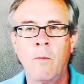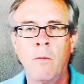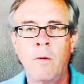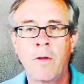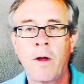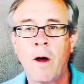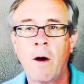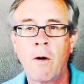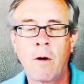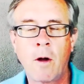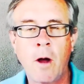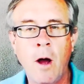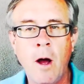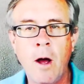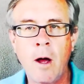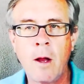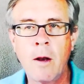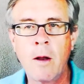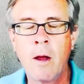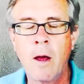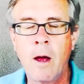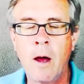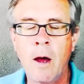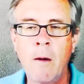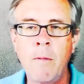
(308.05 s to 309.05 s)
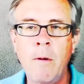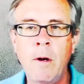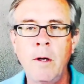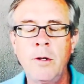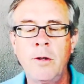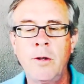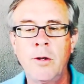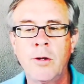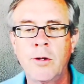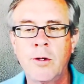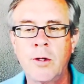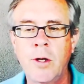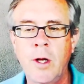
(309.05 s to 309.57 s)
without God, how
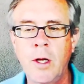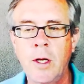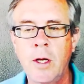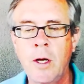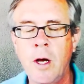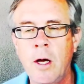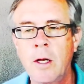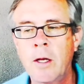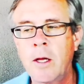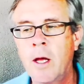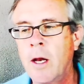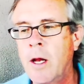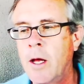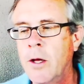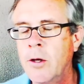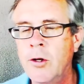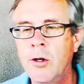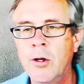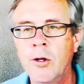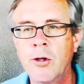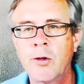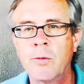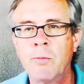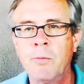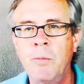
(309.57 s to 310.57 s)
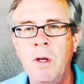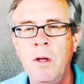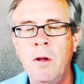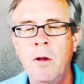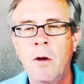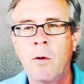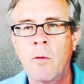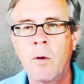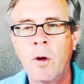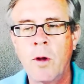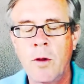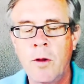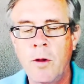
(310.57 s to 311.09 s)
about just saying, God, can I just be
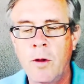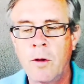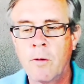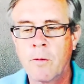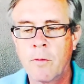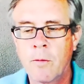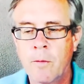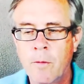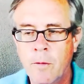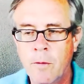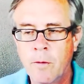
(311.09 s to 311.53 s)
there with you?